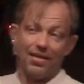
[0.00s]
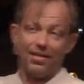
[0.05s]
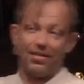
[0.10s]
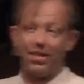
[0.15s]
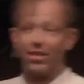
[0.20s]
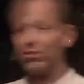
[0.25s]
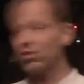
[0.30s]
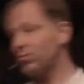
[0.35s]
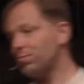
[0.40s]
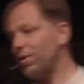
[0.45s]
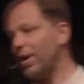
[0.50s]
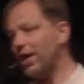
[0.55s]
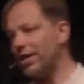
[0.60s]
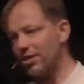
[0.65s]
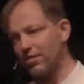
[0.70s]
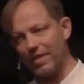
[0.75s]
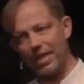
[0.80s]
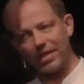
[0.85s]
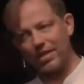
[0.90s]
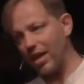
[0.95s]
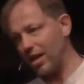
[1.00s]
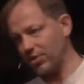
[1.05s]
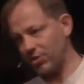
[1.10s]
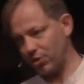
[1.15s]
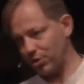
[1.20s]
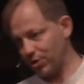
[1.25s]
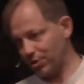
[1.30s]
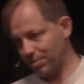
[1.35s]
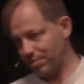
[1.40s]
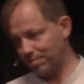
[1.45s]
This was part of their
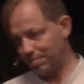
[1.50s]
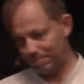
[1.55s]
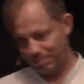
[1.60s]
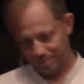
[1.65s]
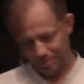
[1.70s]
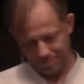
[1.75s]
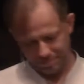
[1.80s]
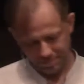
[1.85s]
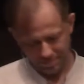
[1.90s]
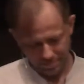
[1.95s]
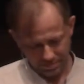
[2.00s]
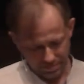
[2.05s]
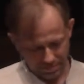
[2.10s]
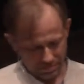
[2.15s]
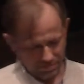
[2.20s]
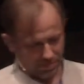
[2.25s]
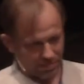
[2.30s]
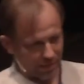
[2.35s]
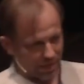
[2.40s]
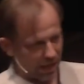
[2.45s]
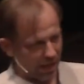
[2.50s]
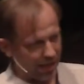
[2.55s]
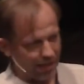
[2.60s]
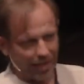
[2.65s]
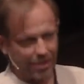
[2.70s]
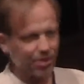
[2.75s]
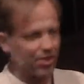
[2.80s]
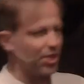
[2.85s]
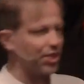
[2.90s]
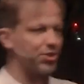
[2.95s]
culture. At
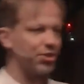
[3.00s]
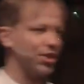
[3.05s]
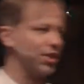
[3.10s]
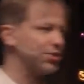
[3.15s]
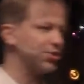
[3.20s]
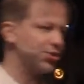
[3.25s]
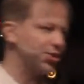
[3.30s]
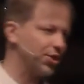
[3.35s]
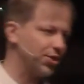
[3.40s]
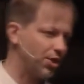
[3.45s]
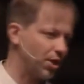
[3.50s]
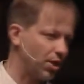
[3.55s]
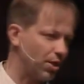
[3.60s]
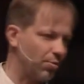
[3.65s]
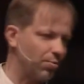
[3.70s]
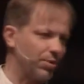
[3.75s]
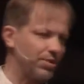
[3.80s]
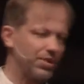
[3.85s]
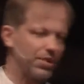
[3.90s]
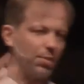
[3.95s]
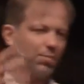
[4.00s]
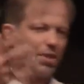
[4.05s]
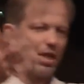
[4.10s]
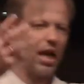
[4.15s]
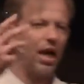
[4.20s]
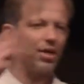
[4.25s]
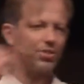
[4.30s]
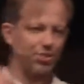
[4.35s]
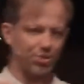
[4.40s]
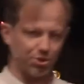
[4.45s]
least in Estonia, when somebody
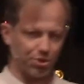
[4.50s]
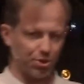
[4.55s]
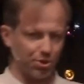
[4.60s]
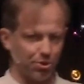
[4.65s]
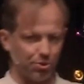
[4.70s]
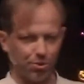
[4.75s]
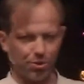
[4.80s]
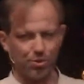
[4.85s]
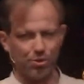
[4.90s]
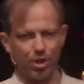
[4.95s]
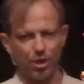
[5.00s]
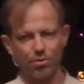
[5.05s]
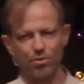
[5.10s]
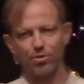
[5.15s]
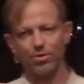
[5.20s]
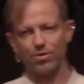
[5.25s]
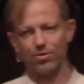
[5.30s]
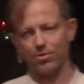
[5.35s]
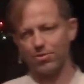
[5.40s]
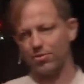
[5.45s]
asks you, you don't